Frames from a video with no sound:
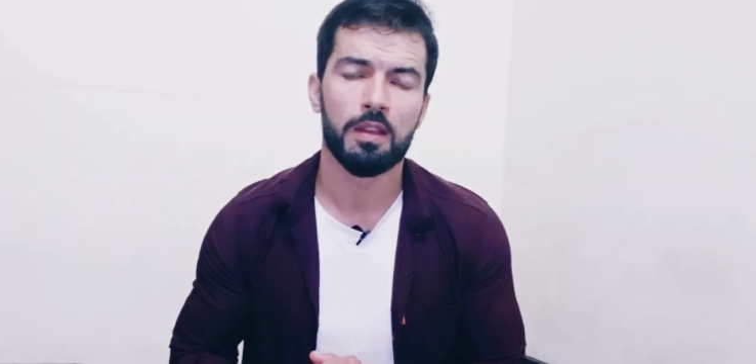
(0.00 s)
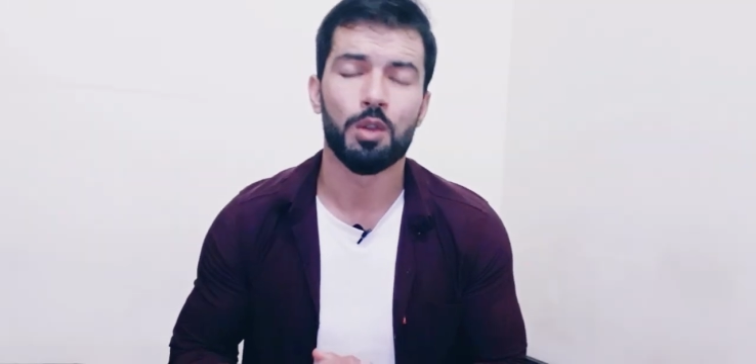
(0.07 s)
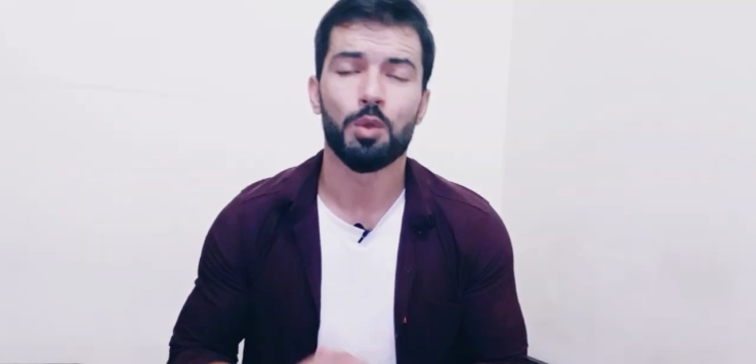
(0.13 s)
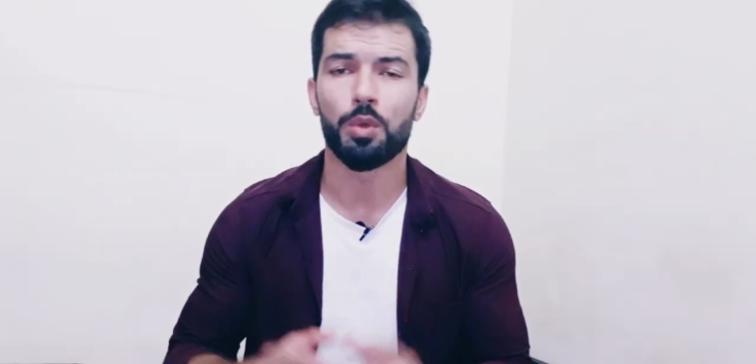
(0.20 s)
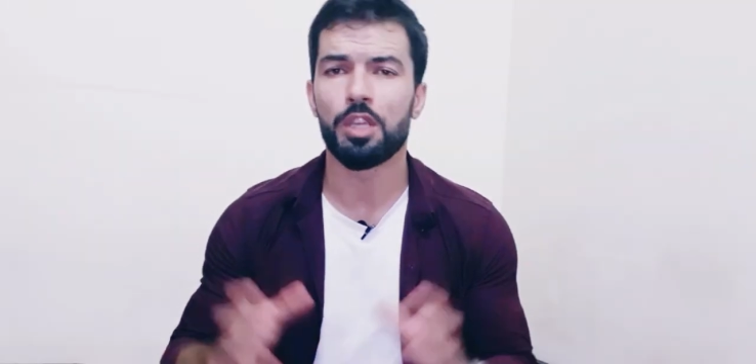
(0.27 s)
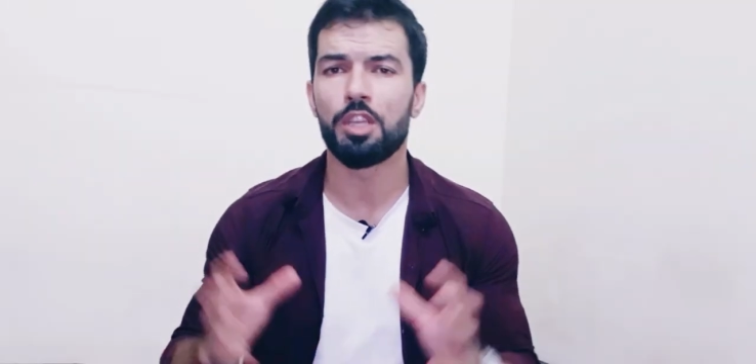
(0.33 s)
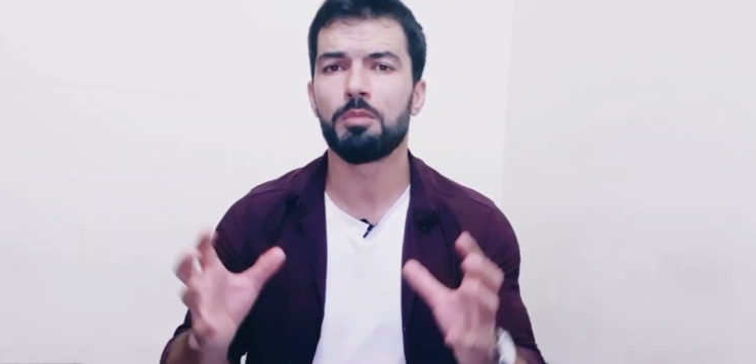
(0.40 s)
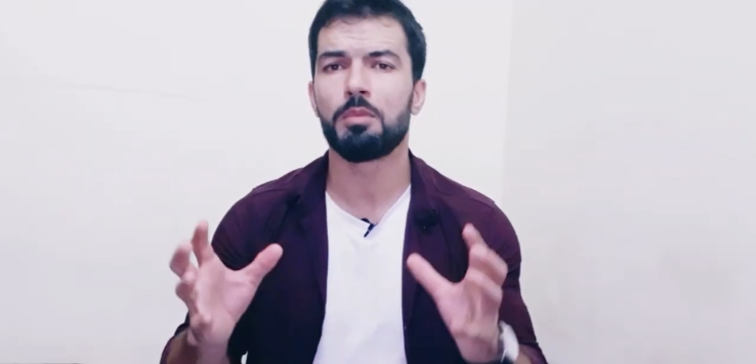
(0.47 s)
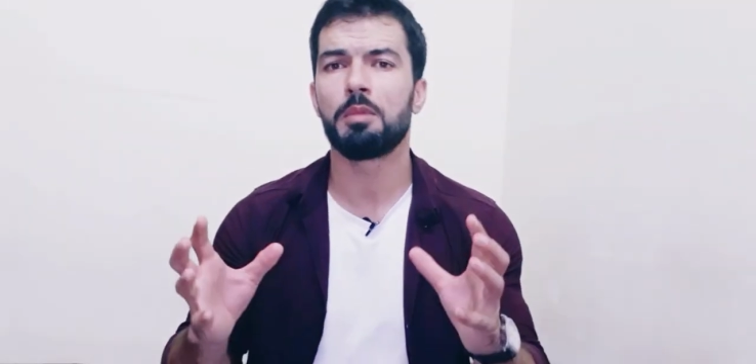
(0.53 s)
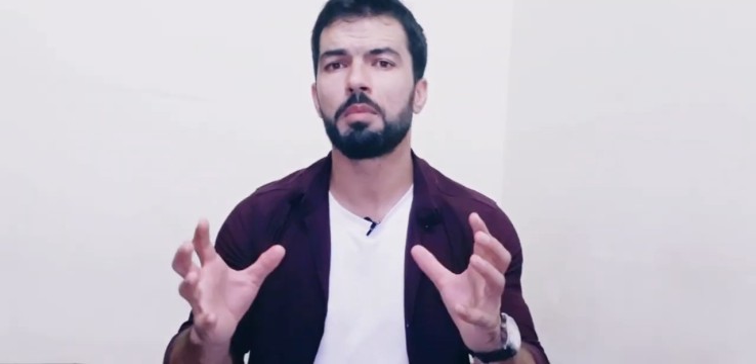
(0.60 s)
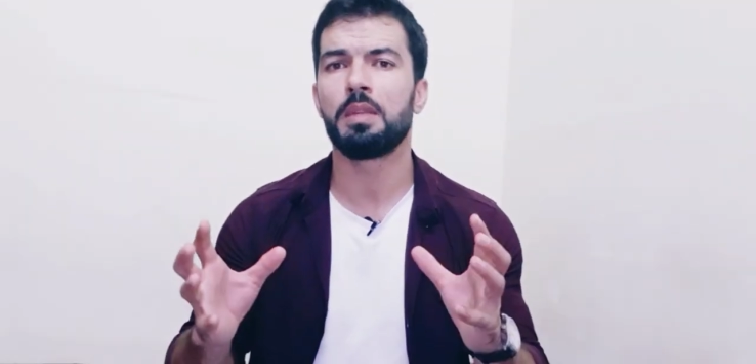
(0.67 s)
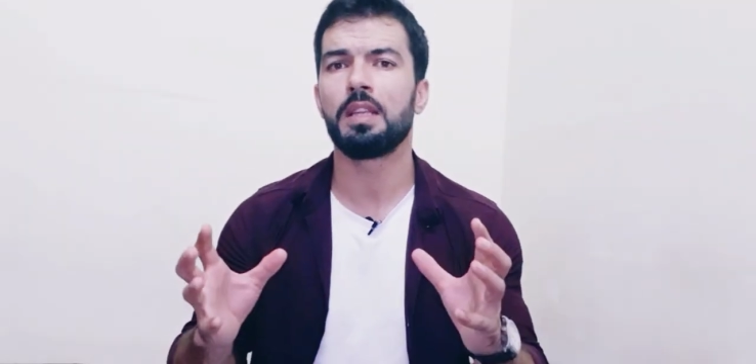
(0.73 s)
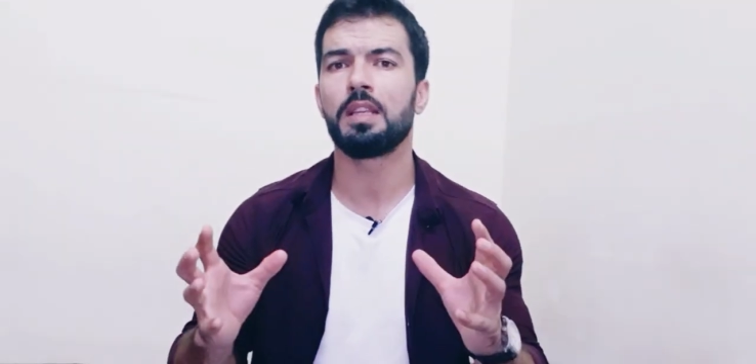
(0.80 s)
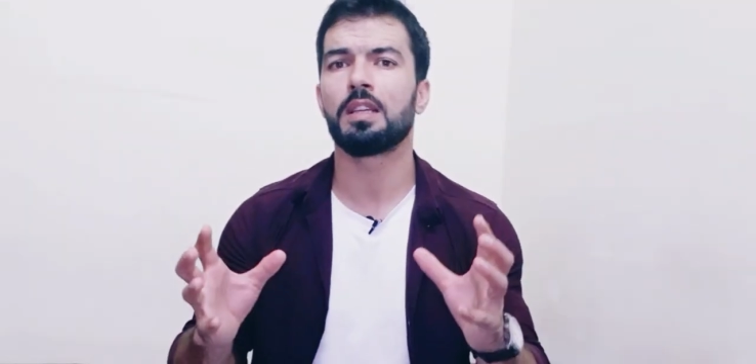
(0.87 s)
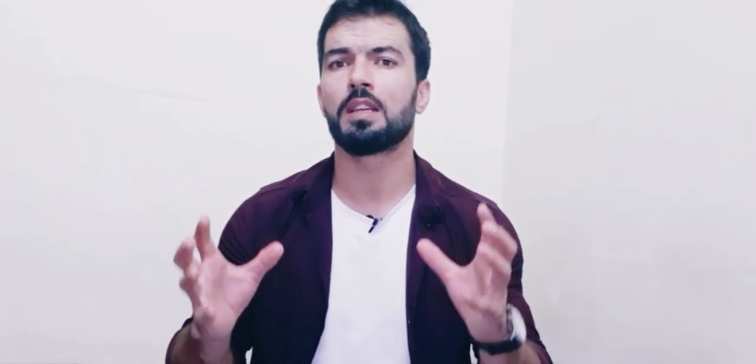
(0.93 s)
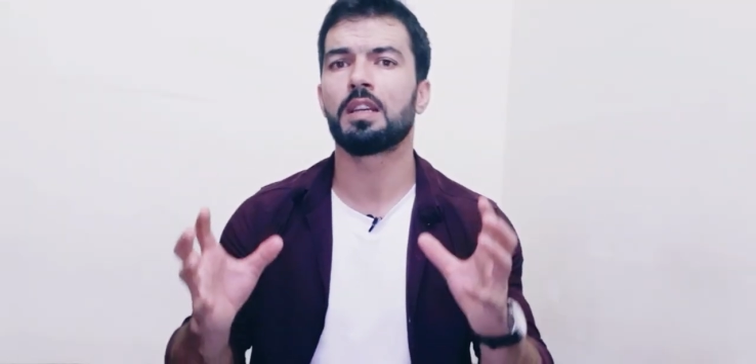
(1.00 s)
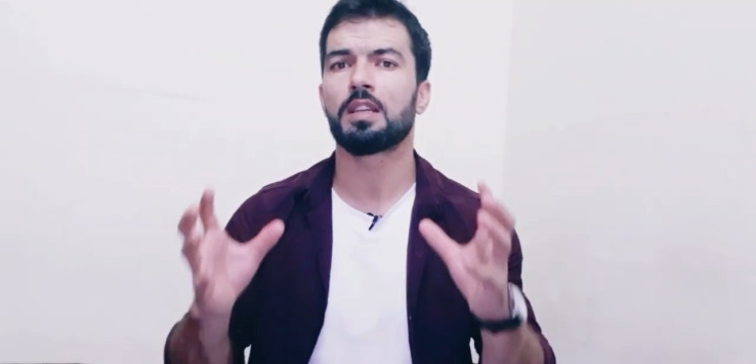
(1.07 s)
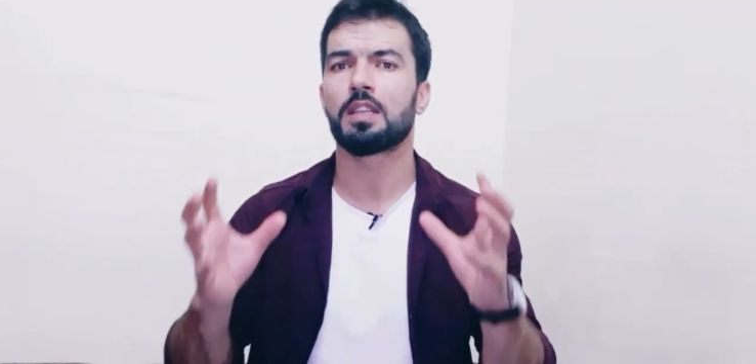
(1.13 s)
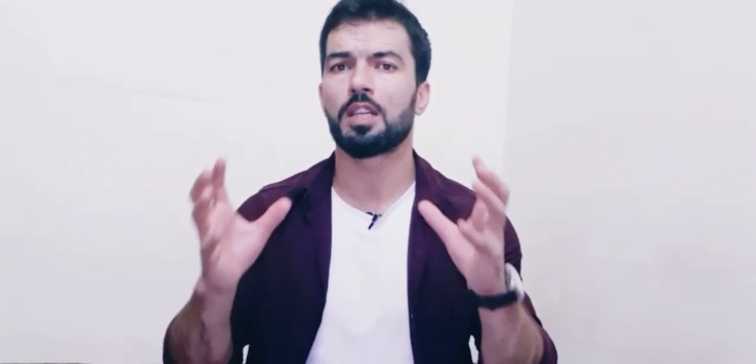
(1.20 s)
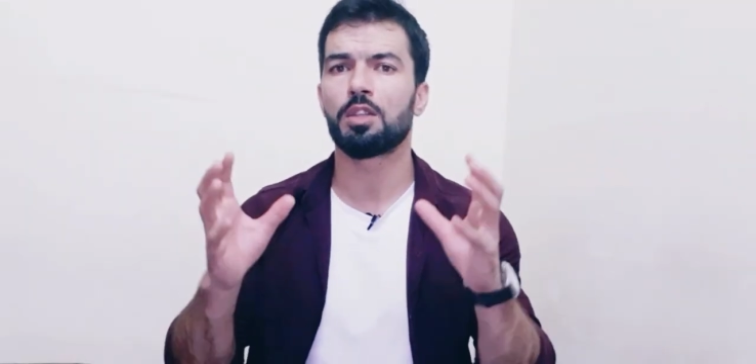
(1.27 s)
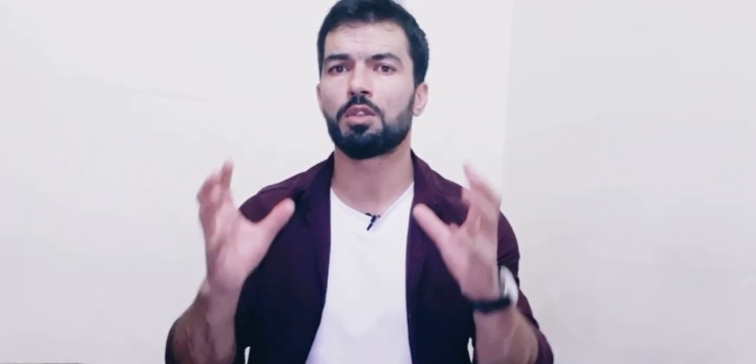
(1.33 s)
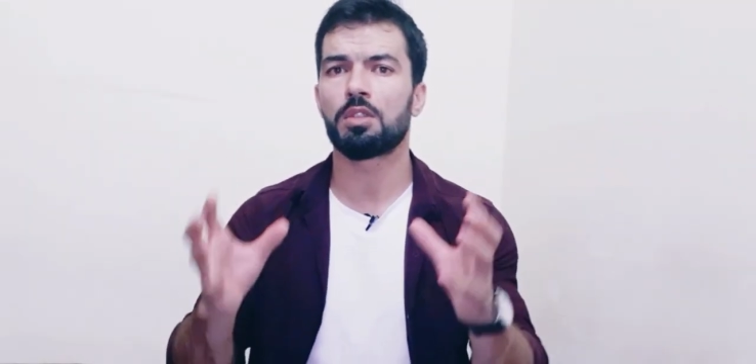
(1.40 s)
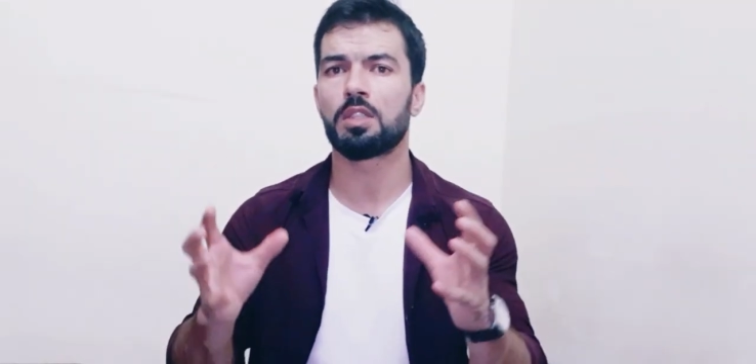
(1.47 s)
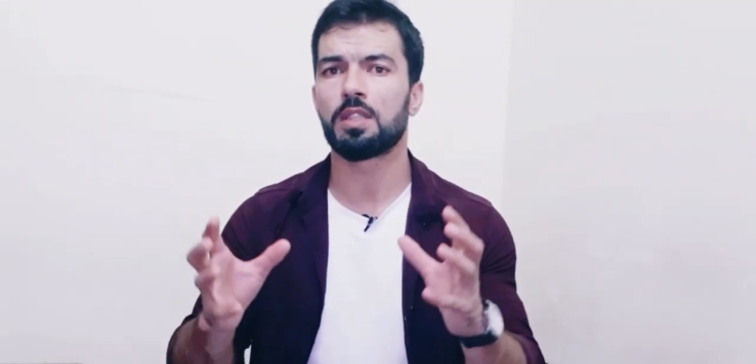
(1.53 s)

We human beings cannot